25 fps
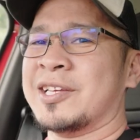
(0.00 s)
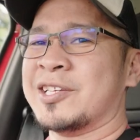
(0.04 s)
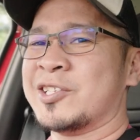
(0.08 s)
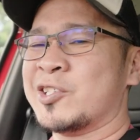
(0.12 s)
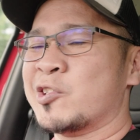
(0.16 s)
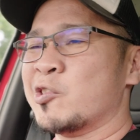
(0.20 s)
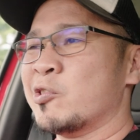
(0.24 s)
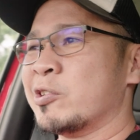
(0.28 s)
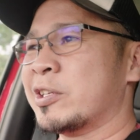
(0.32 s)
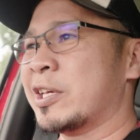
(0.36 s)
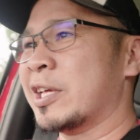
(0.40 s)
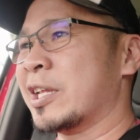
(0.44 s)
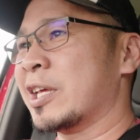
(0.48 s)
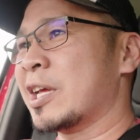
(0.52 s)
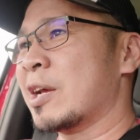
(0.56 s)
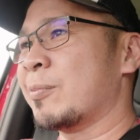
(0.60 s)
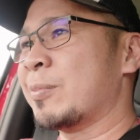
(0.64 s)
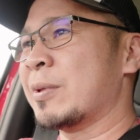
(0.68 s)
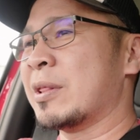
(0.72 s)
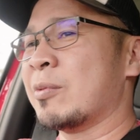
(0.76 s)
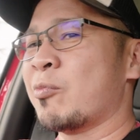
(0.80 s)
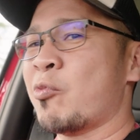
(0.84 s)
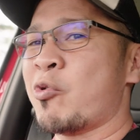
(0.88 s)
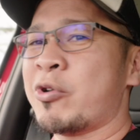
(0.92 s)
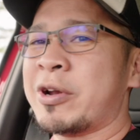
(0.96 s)
So getting
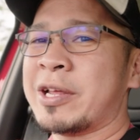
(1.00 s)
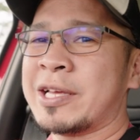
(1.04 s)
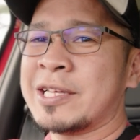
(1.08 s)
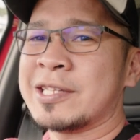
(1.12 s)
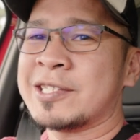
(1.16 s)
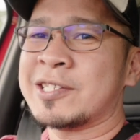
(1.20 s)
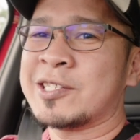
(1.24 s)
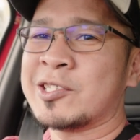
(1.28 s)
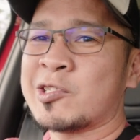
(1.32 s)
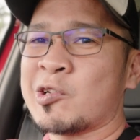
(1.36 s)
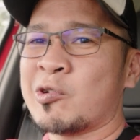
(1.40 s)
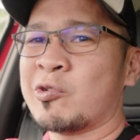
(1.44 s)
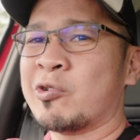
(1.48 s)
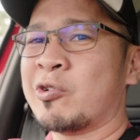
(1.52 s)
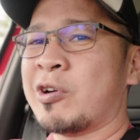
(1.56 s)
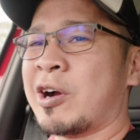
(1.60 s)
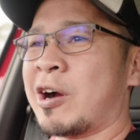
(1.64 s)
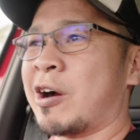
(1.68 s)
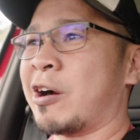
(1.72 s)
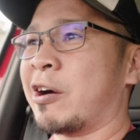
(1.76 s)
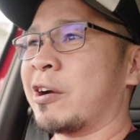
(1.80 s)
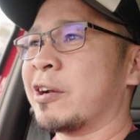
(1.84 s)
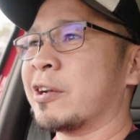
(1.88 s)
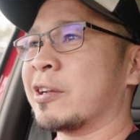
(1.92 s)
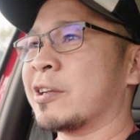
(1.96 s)
up in the morning is so
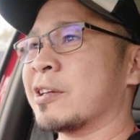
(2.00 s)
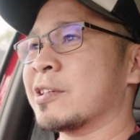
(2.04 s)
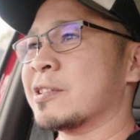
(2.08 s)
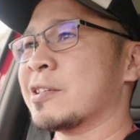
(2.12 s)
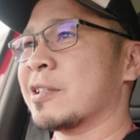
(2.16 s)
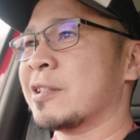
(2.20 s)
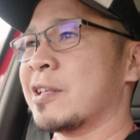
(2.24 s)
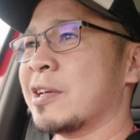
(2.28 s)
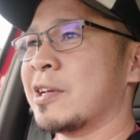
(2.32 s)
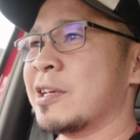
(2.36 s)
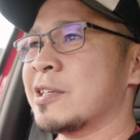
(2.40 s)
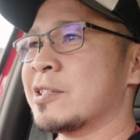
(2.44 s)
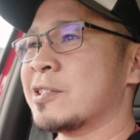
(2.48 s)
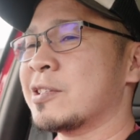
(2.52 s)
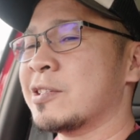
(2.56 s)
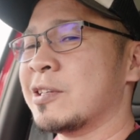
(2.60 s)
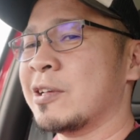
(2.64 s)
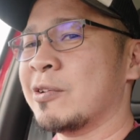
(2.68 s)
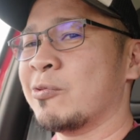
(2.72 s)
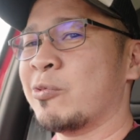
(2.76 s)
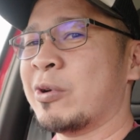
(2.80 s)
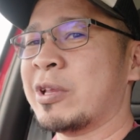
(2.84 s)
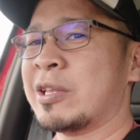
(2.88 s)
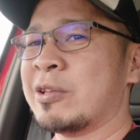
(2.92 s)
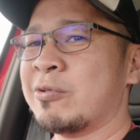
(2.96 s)
hard, because the thing is,
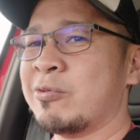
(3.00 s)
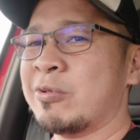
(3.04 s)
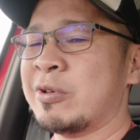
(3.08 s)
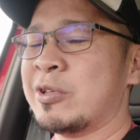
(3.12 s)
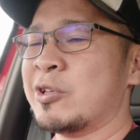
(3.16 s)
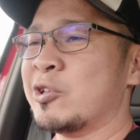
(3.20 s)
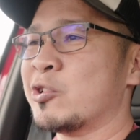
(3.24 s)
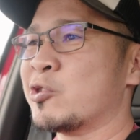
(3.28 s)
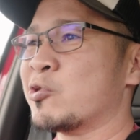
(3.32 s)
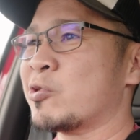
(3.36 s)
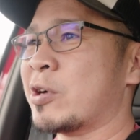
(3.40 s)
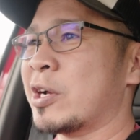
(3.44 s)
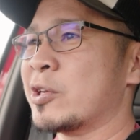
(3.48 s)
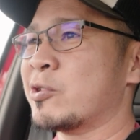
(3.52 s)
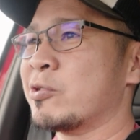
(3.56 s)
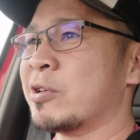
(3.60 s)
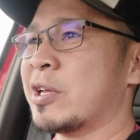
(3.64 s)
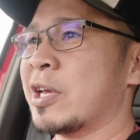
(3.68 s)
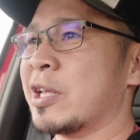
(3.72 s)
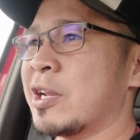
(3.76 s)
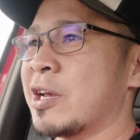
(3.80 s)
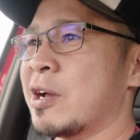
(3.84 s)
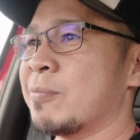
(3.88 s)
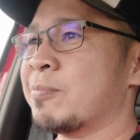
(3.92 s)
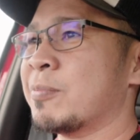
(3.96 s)
when you try to
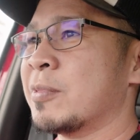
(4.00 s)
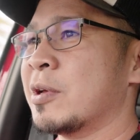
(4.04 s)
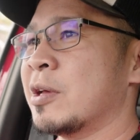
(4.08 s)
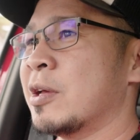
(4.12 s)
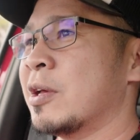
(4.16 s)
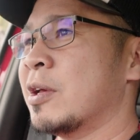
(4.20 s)
get up,